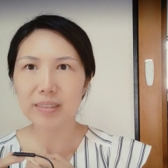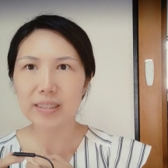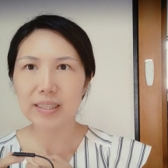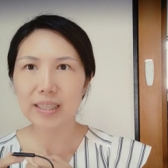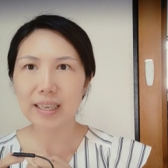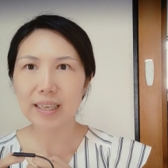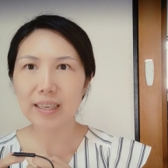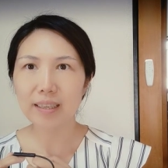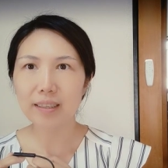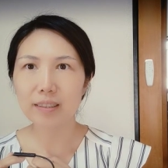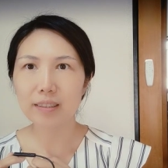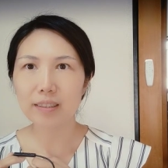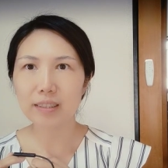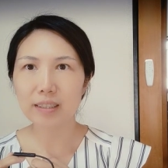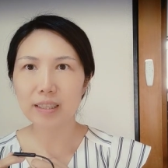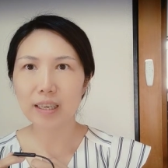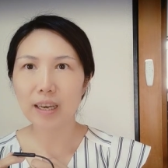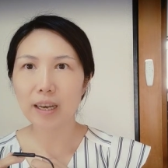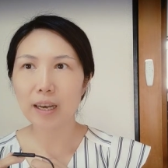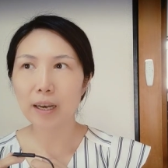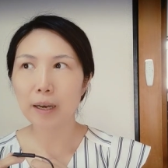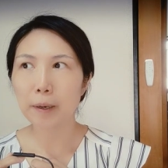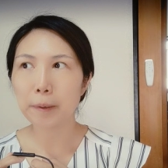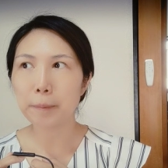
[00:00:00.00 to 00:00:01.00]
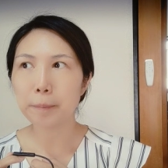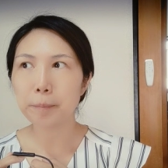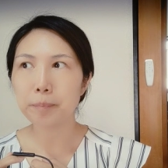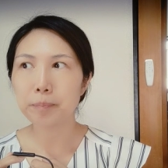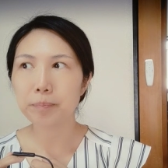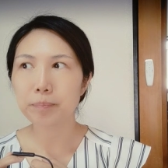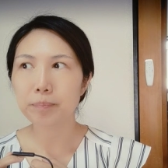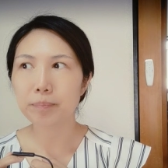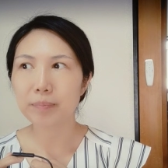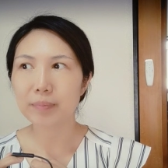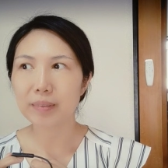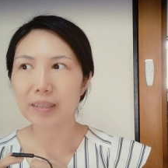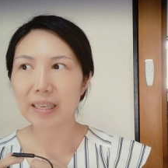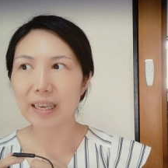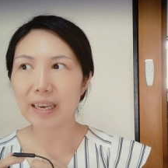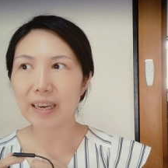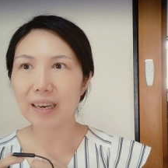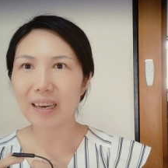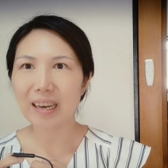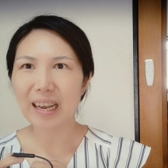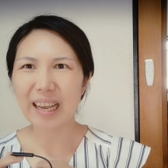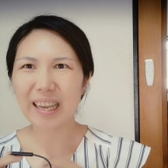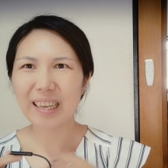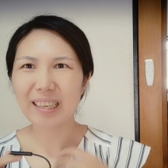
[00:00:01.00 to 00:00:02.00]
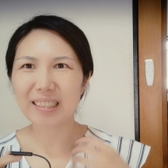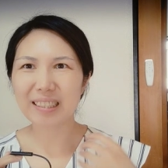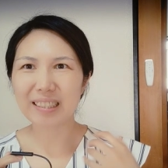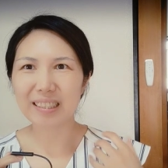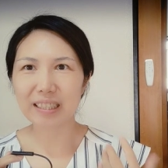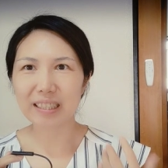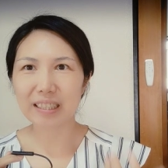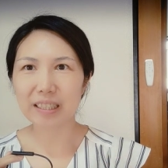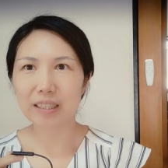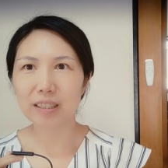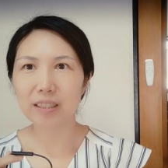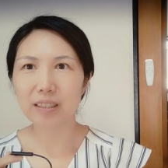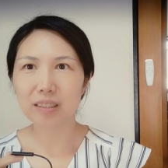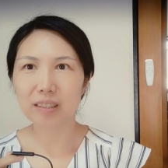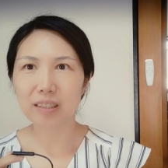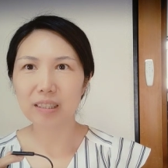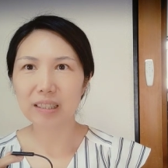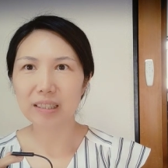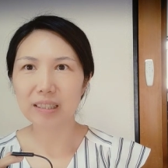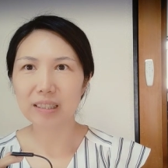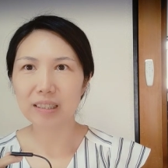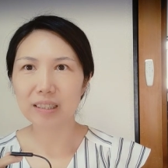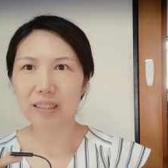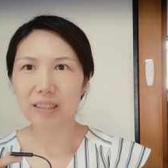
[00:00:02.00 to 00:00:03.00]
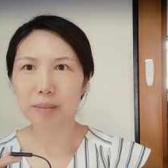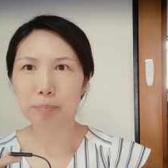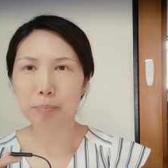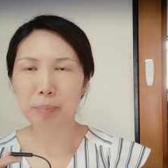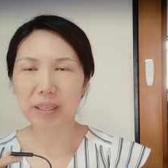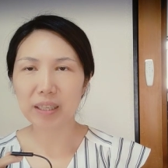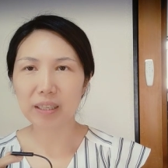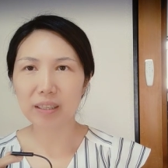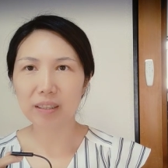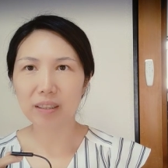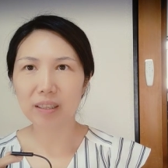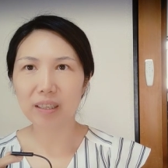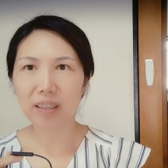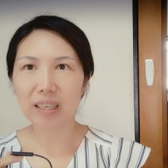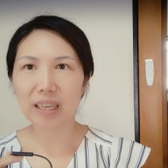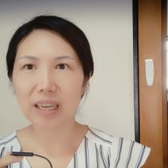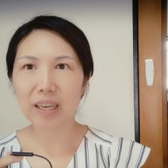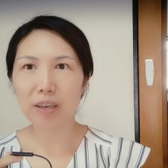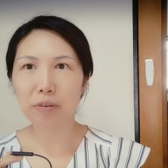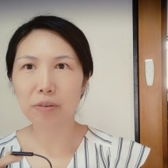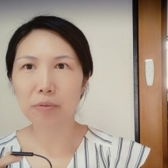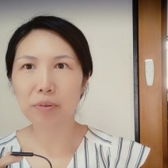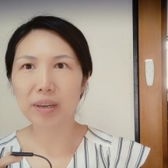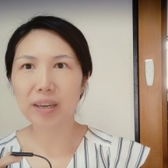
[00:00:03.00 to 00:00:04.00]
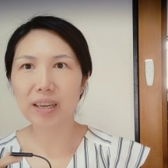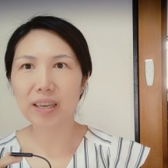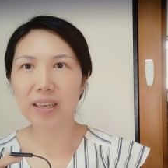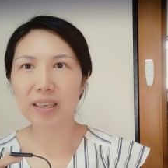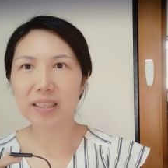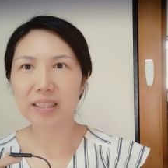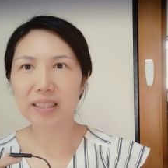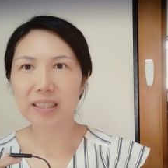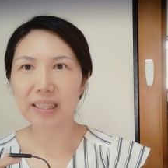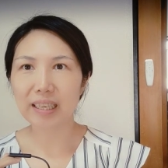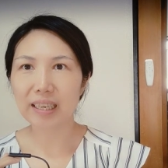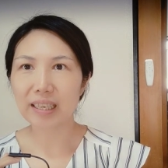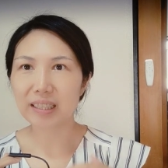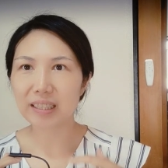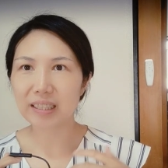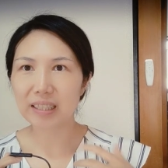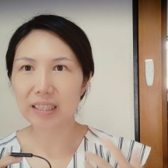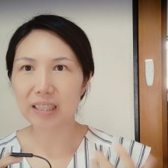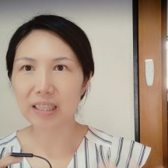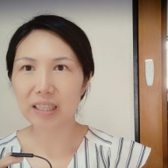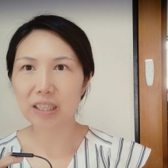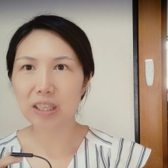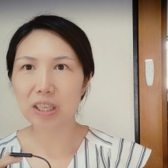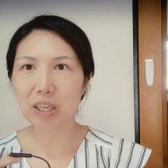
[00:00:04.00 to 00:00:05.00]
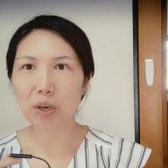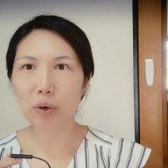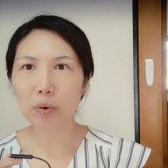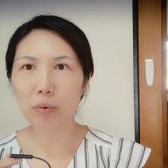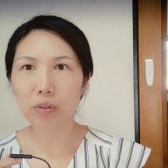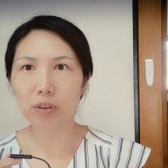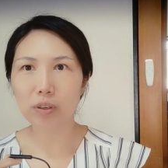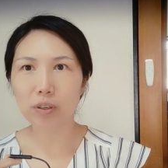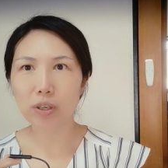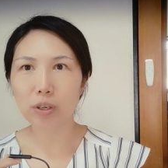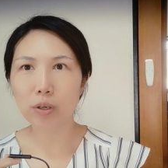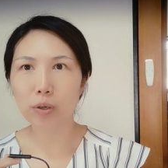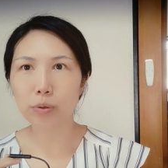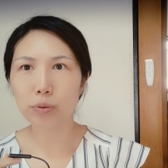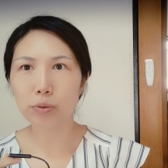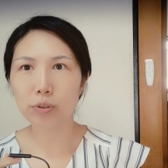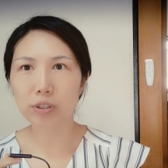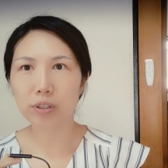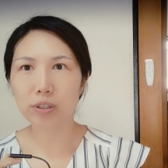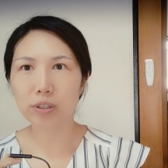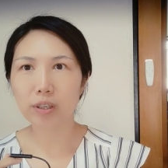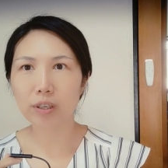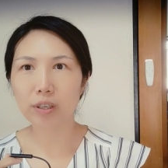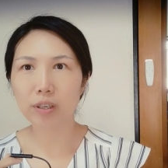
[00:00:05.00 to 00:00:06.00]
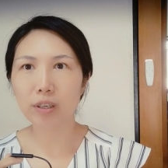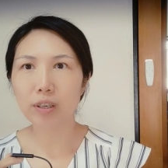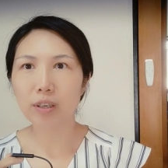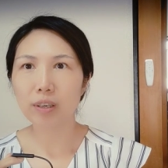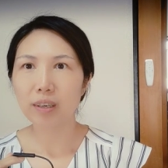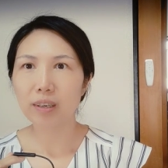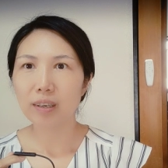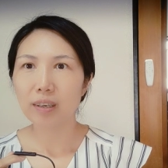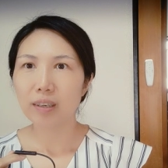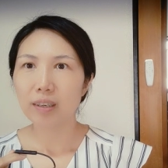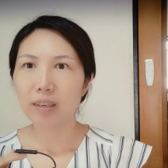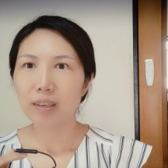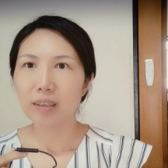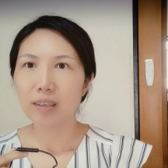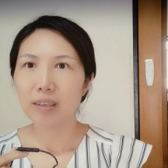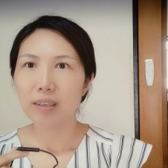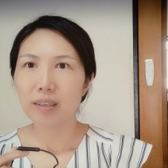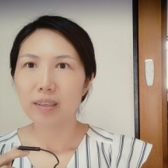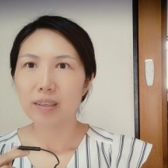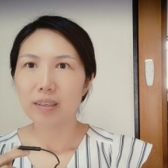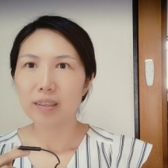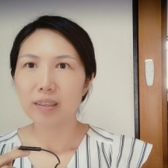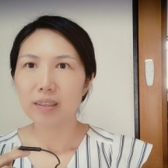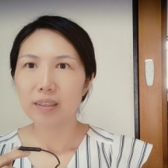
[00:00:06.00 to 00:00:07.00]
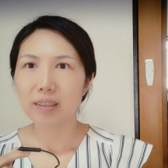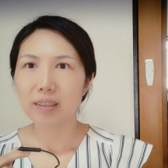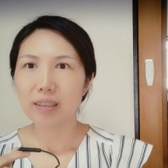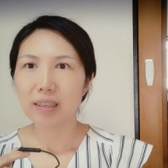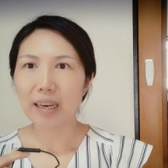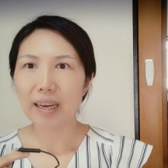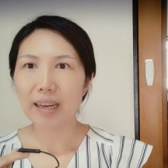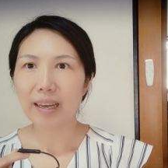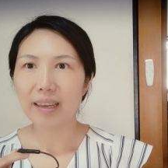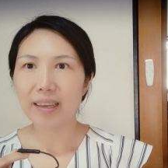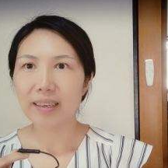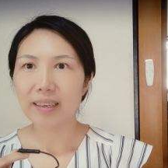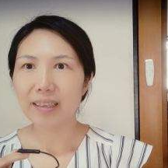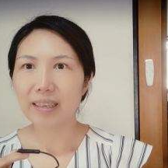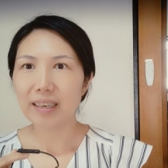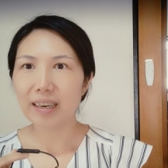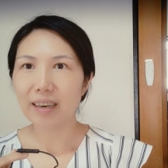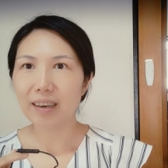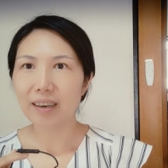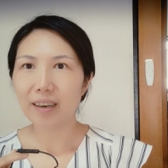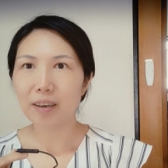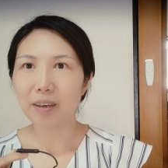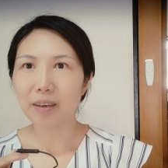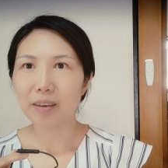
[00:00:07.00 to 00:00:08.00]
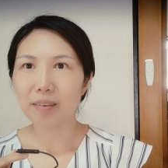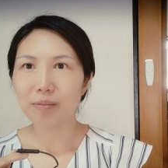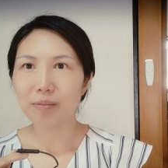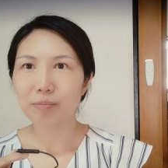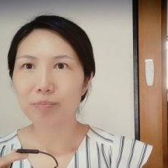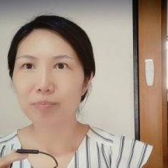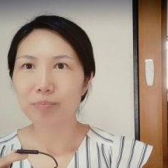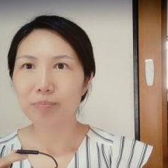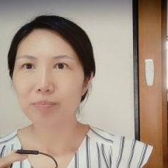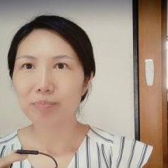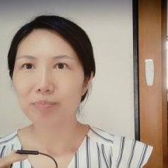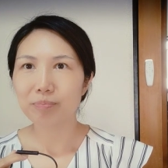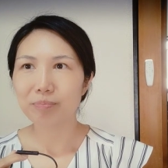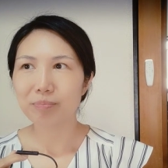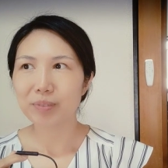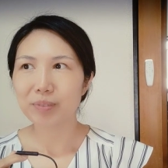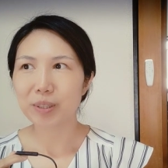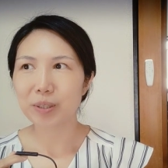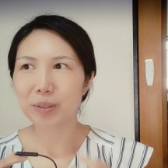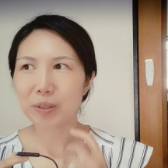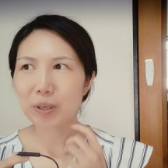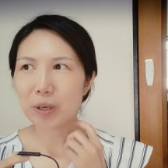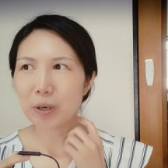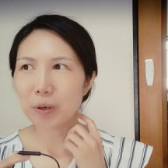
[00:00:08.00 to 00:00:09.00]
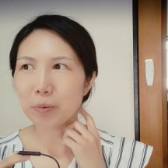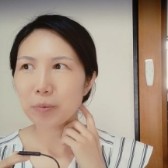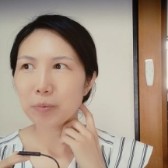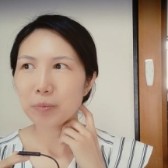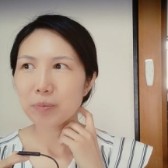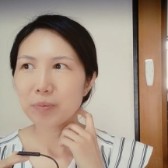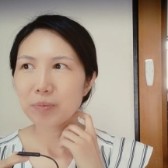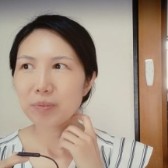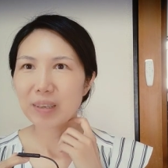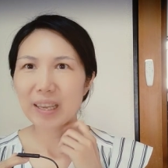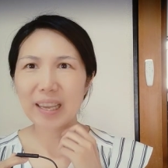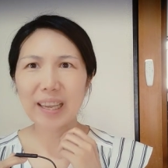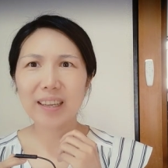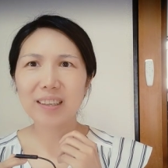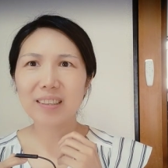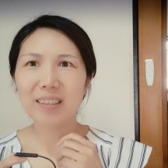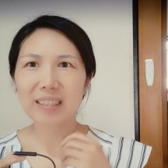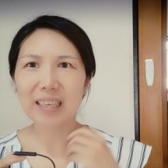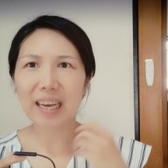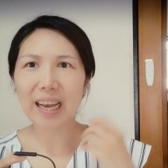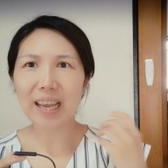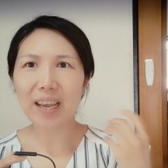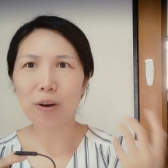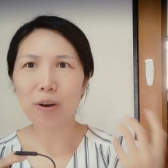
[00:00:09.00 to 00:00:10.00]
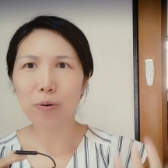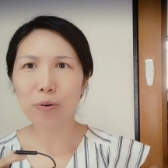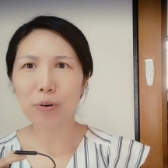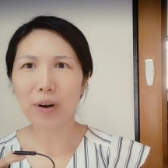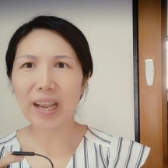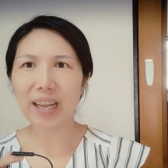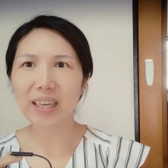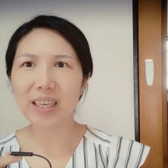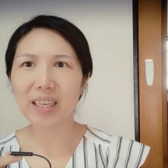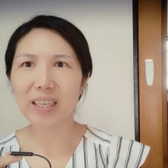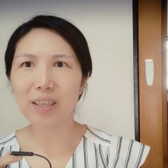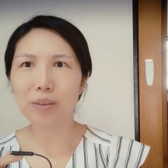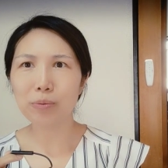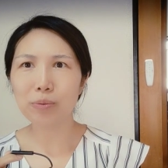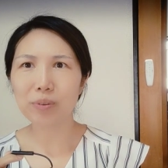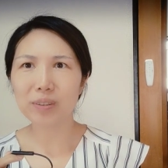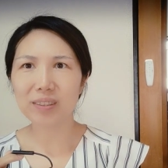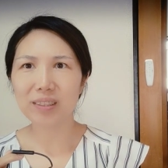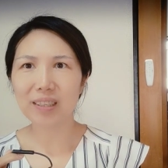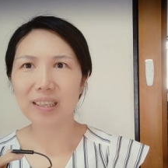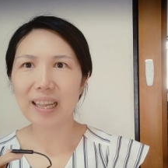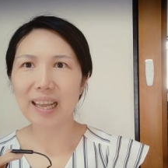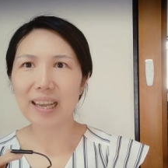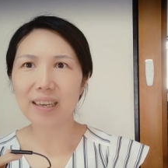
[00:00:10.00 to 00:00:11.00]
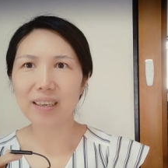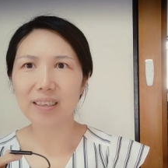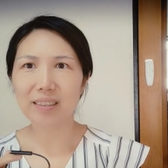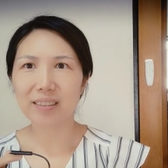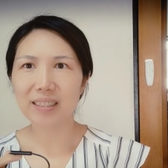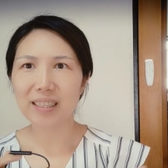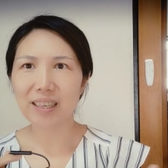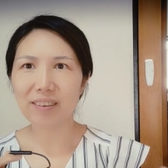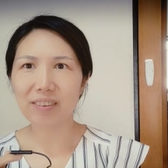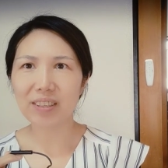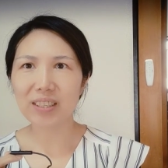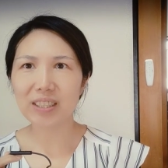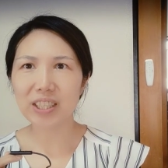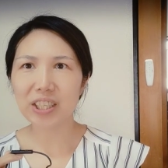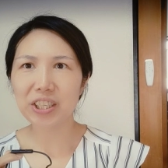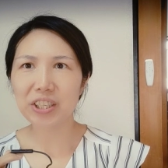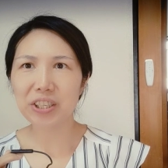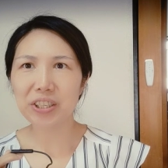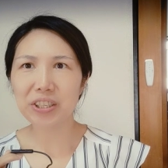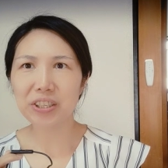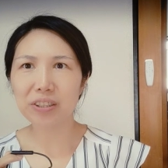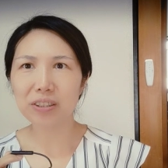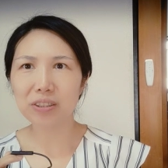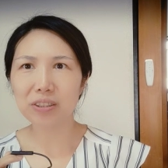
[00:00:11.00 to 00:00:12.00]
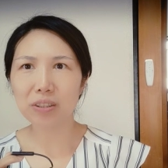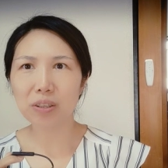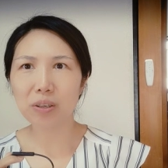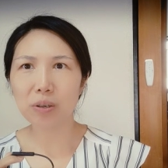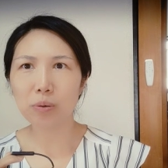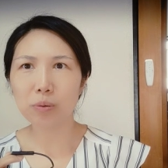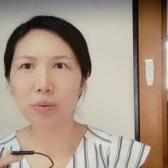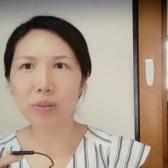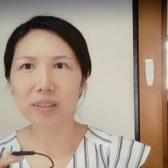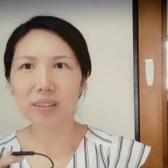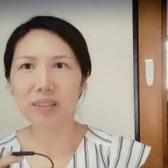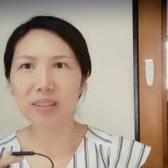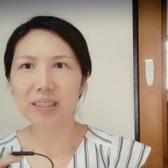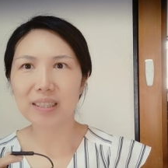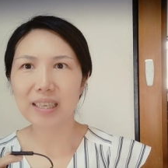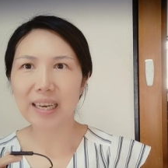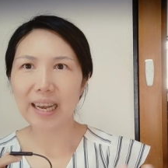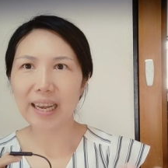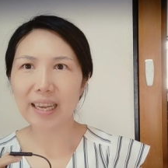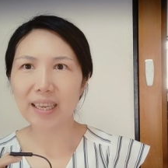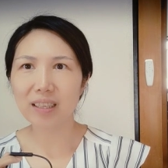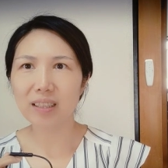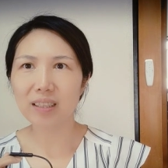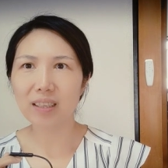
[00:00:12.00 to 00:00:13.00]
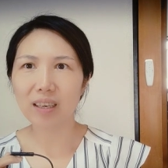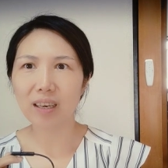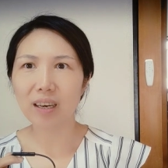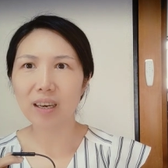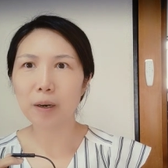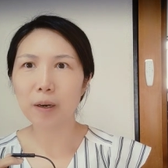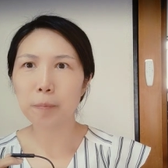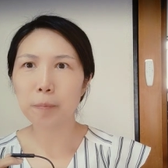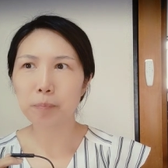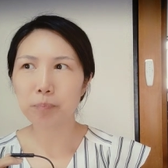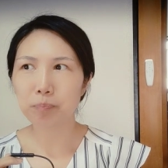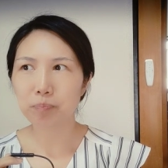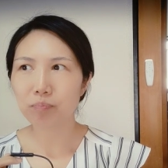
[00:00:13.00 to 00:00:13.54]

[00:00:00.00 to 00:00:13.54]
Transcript: and um, yeah, I didn't speak the language. I didn't know the culture. I uh, you know and I already was like 17 years old. It's kind of,